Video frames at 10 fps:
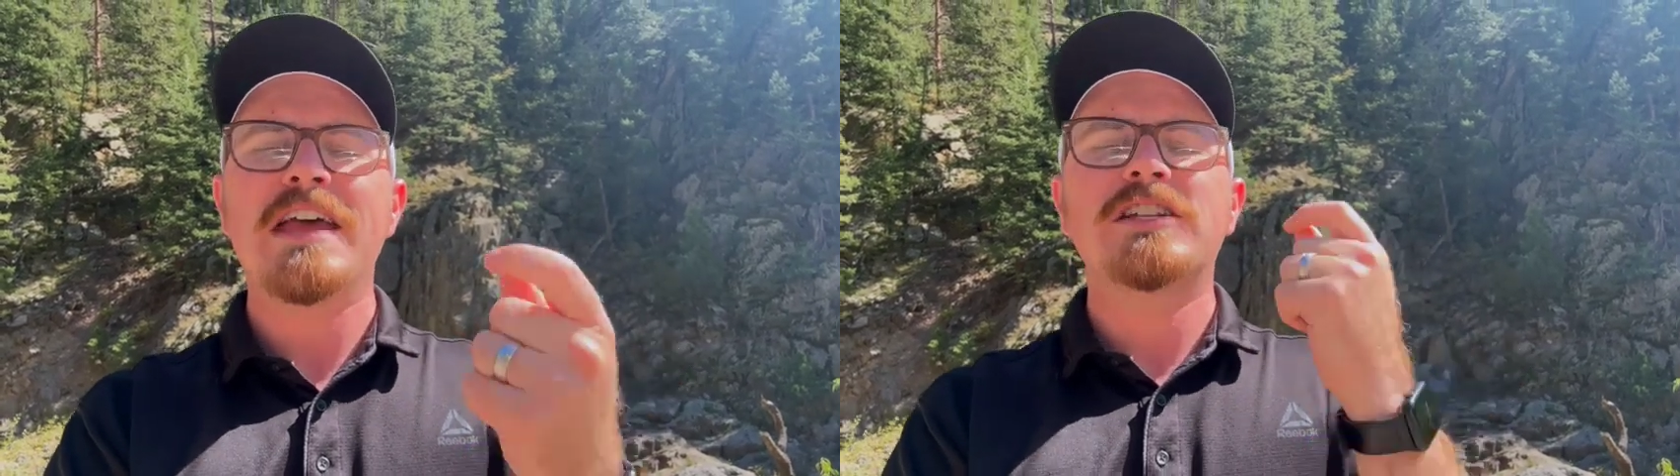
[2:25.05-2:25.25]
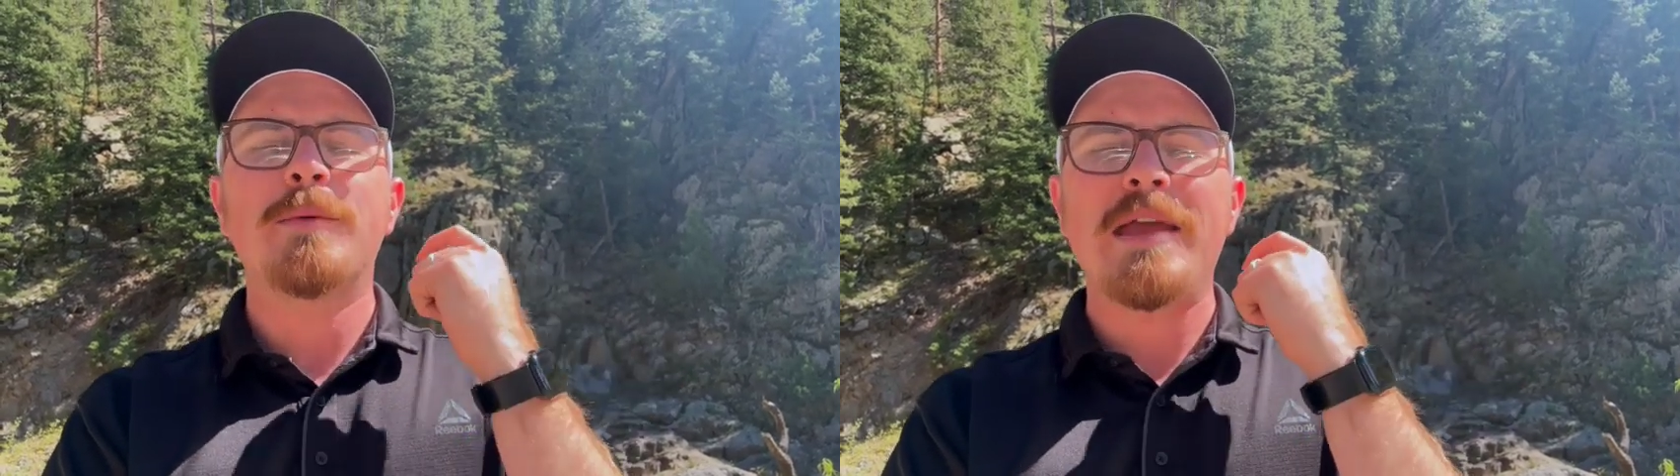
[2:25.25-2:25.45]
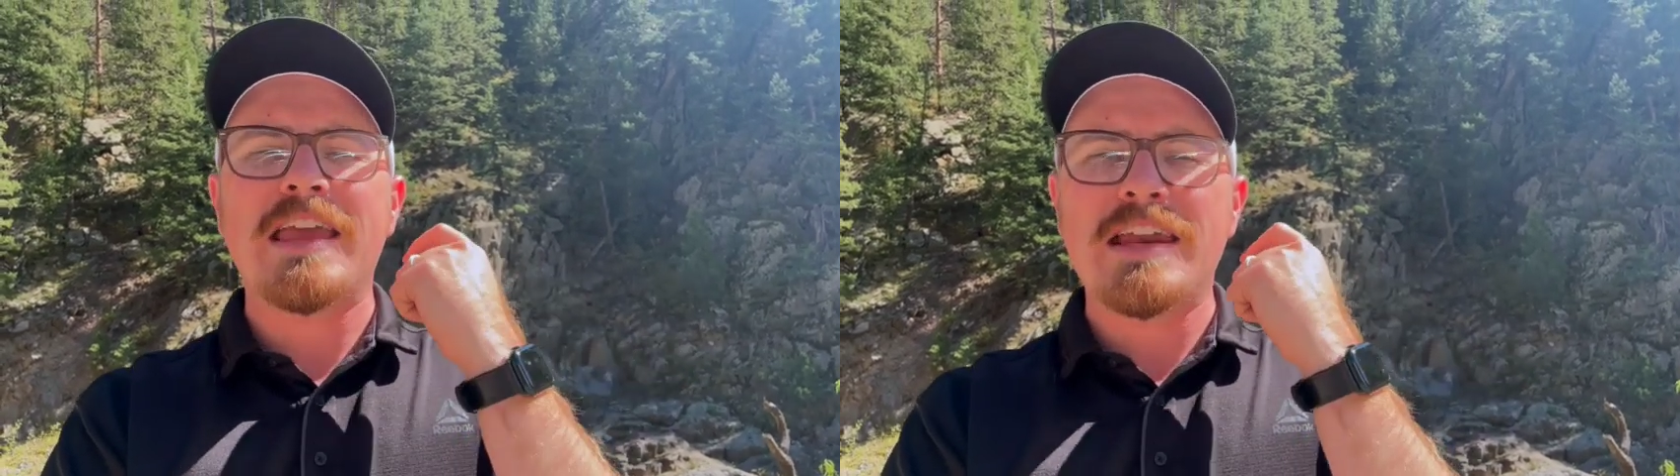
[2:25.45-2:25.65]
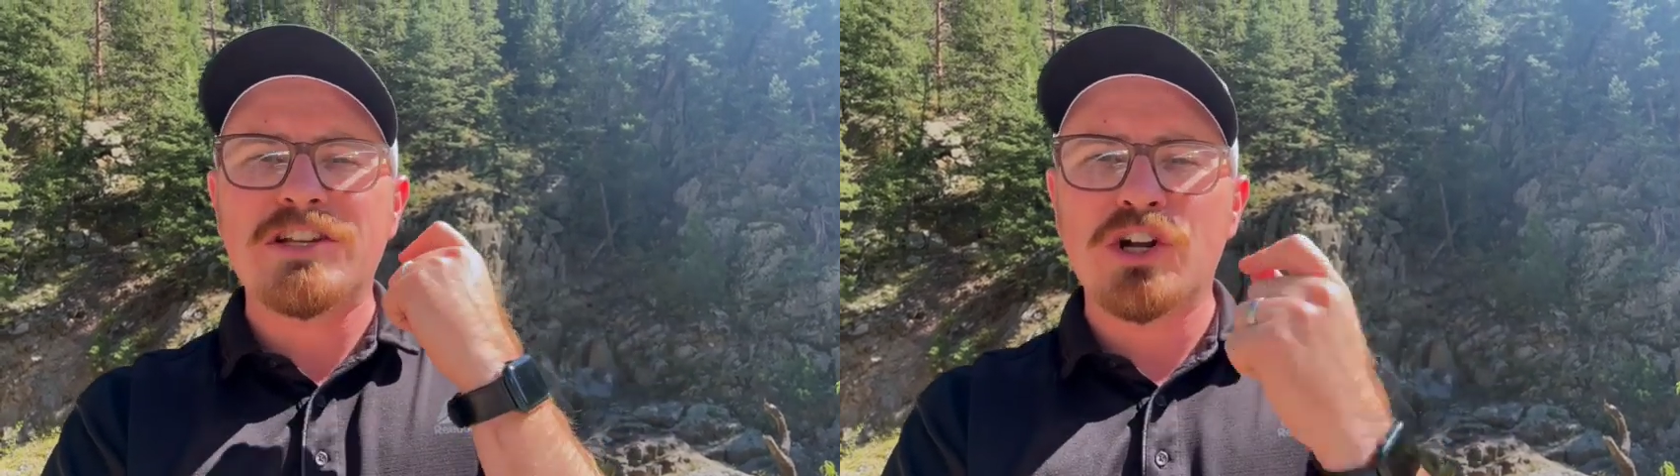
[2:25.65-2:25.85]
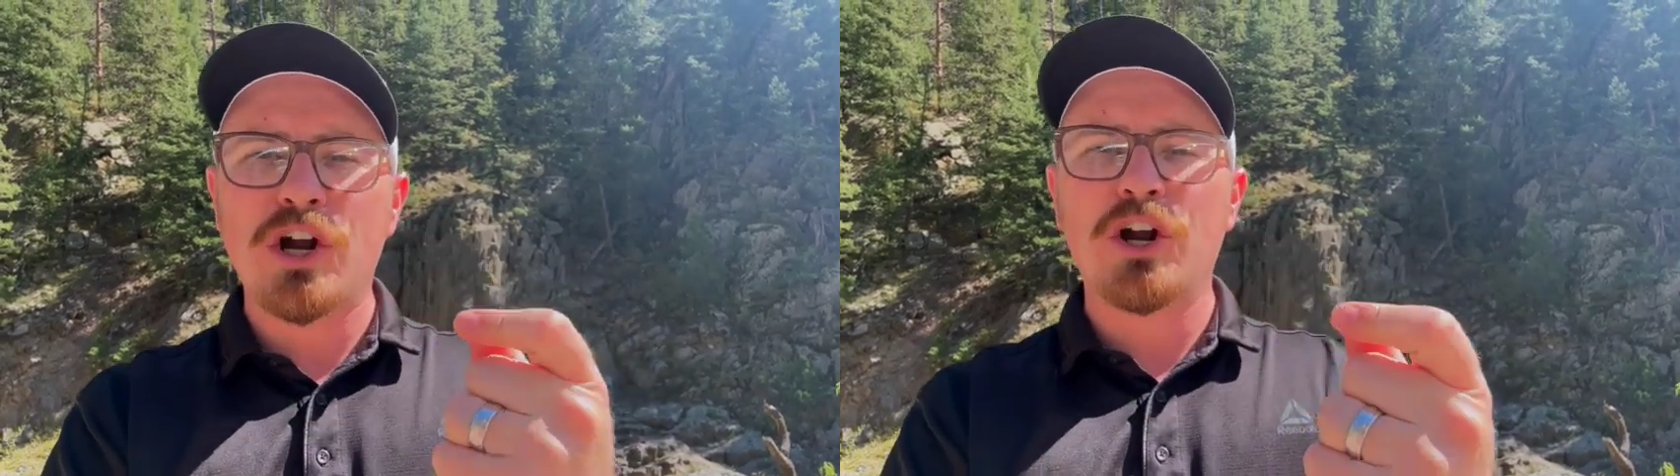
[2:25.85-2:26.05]
to make an
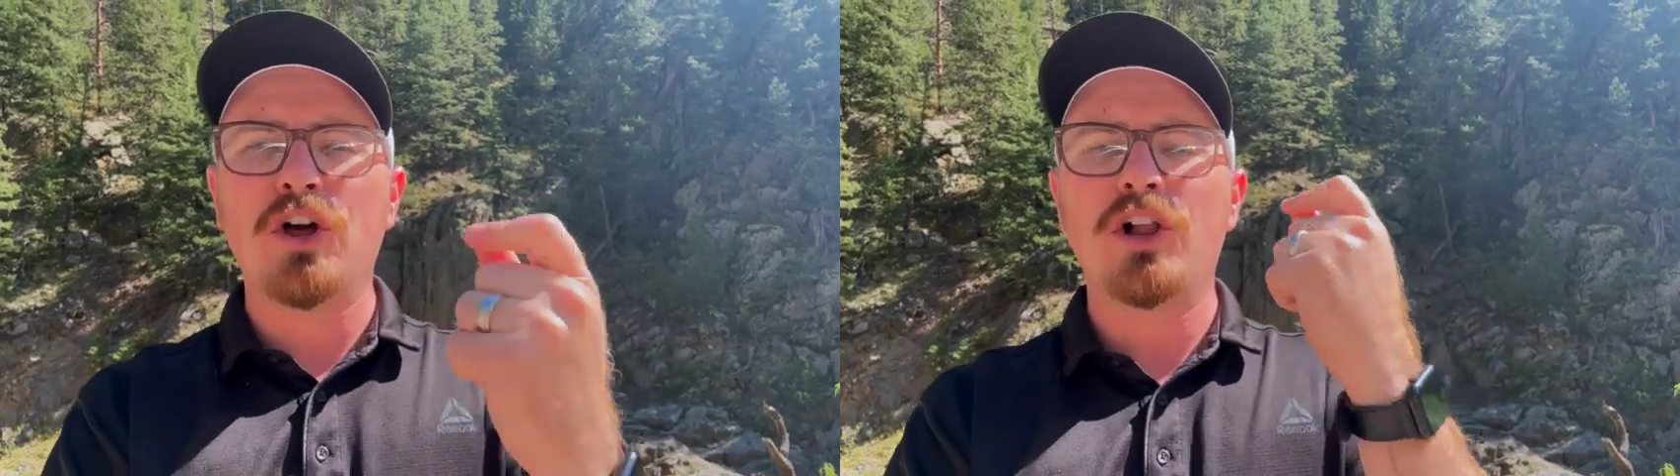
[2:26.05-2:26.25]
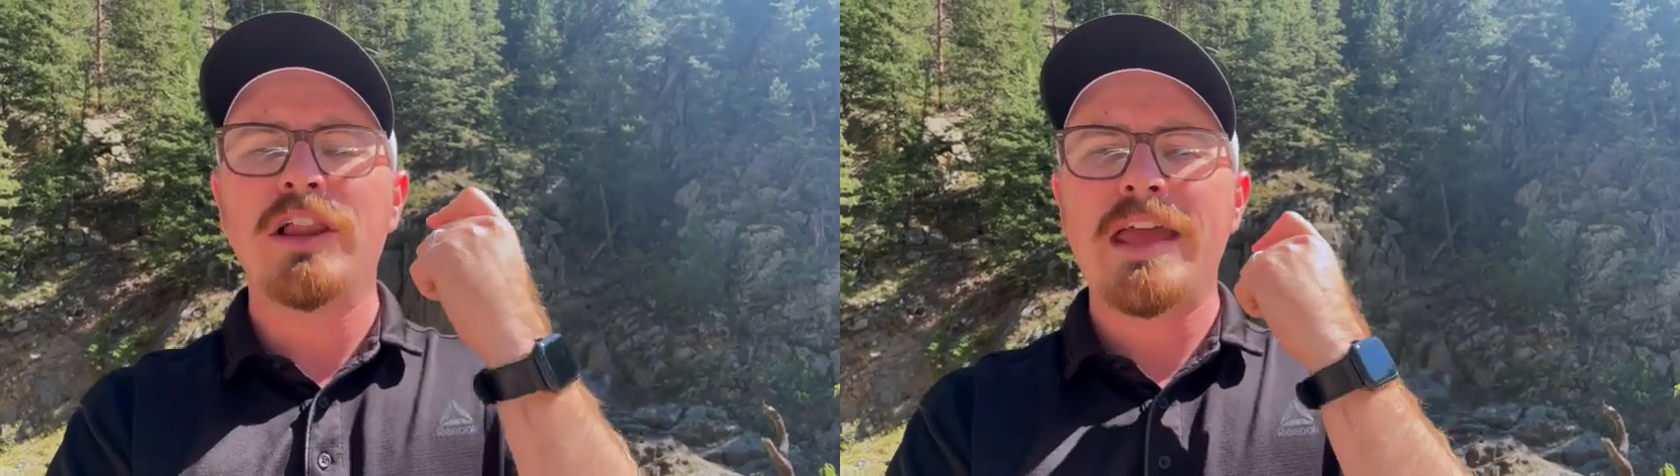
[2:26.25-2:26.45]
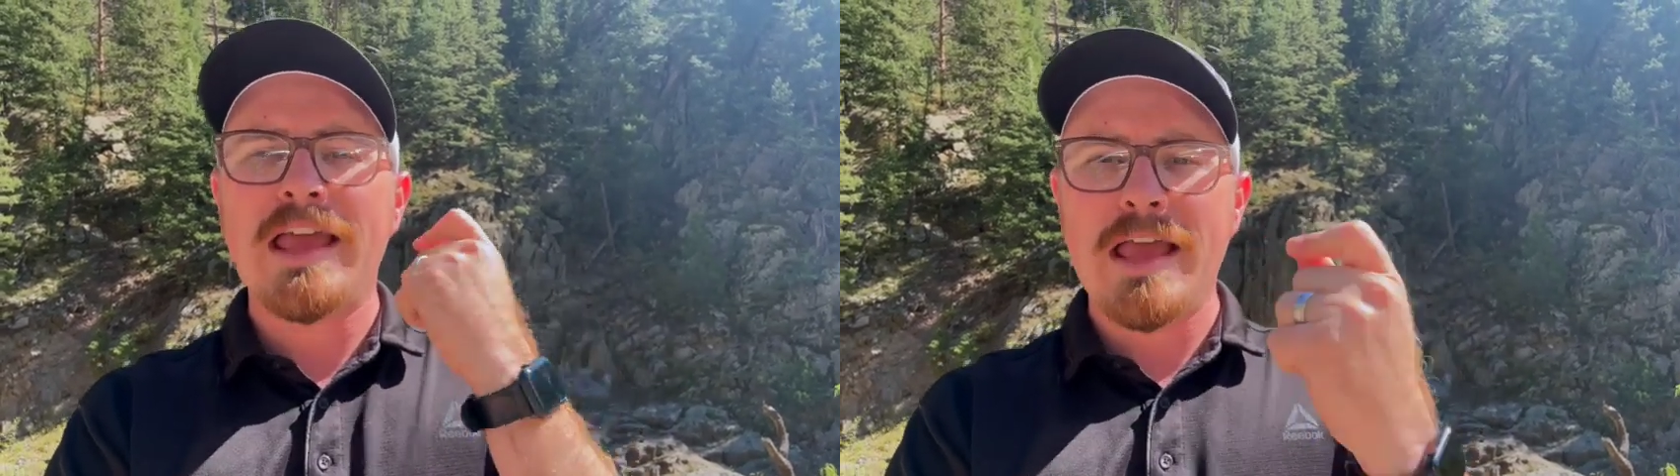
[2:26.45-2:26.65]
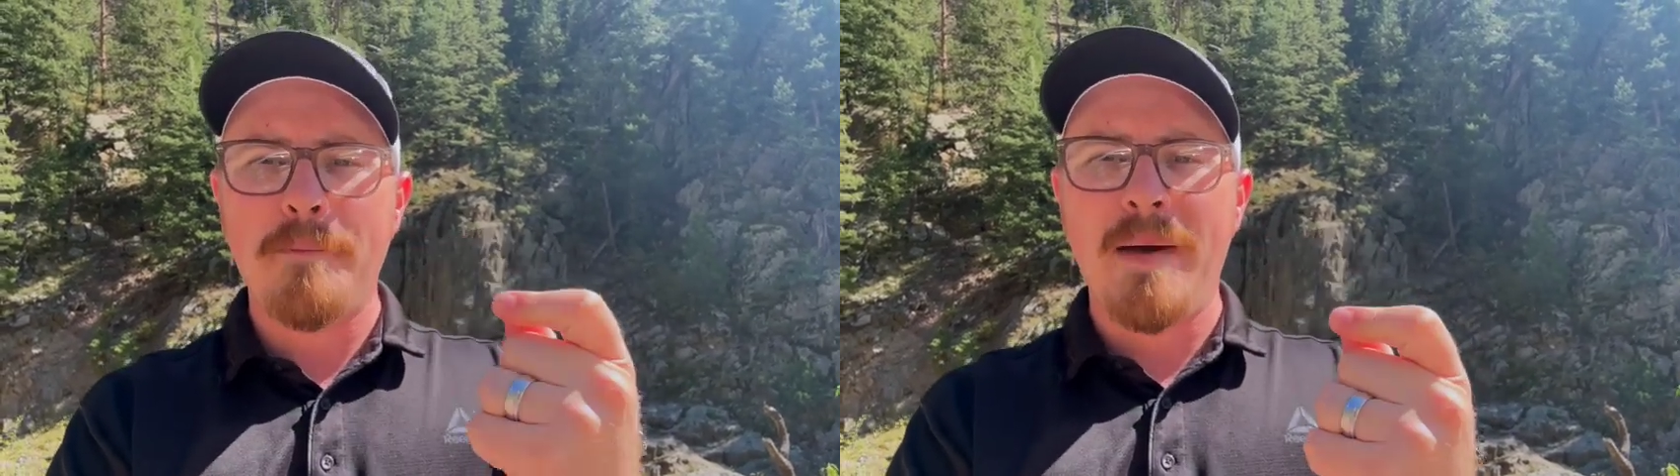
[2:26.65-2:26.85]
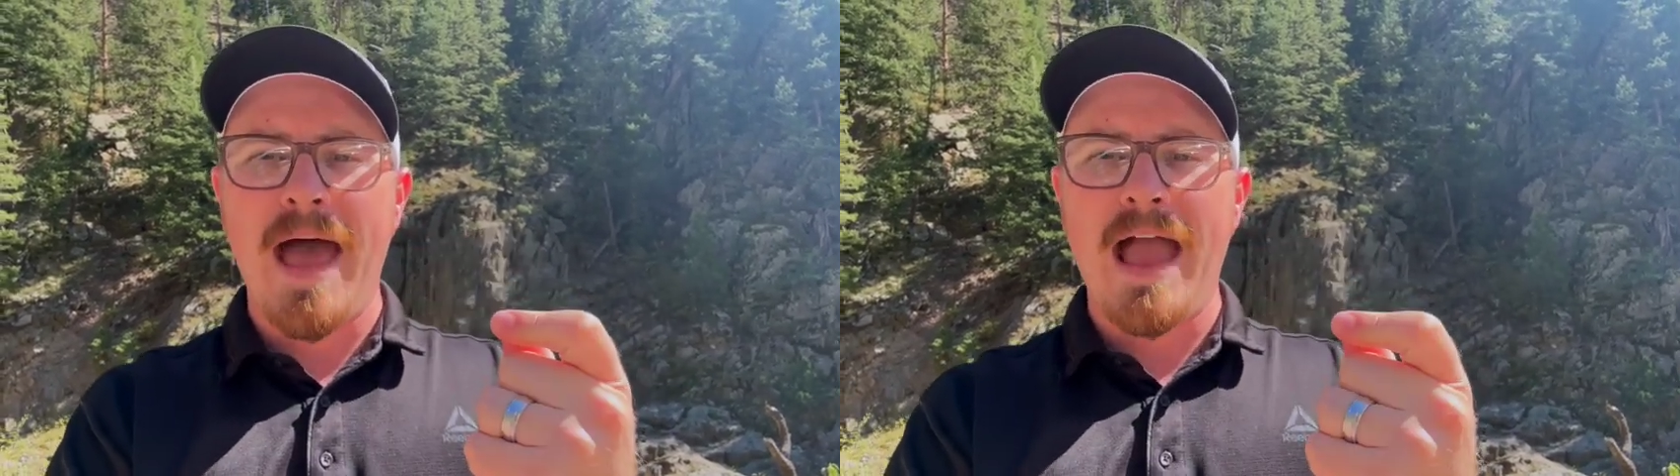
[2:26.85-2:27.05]
eternal
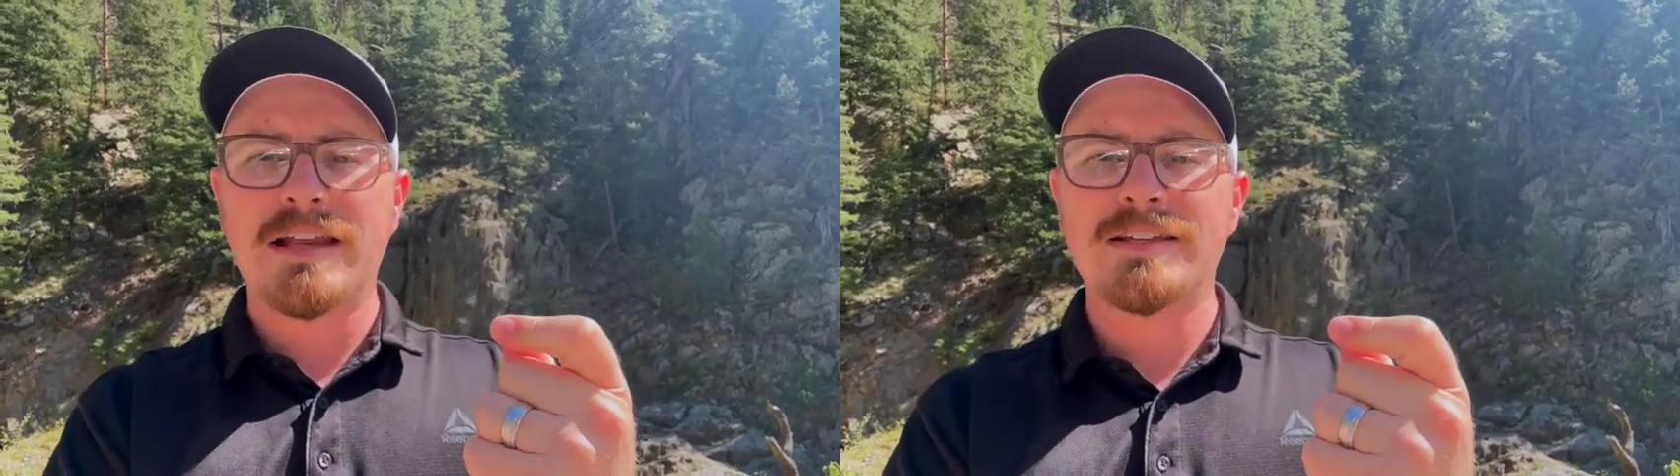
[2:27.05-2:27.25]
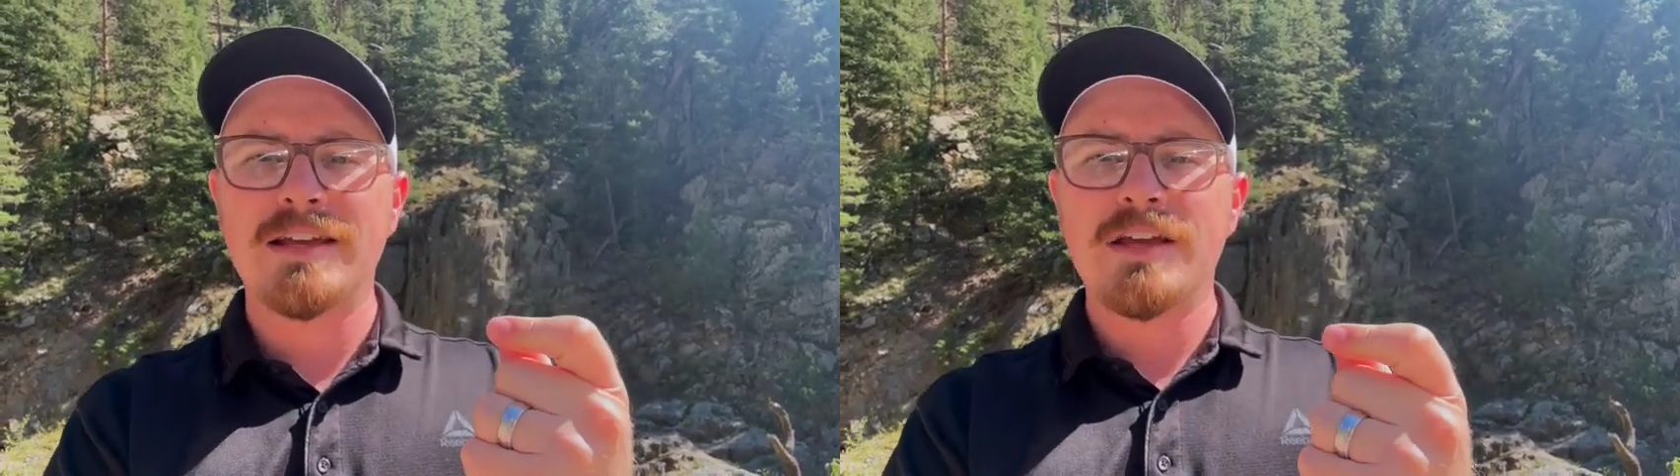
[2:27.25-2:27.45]
impact.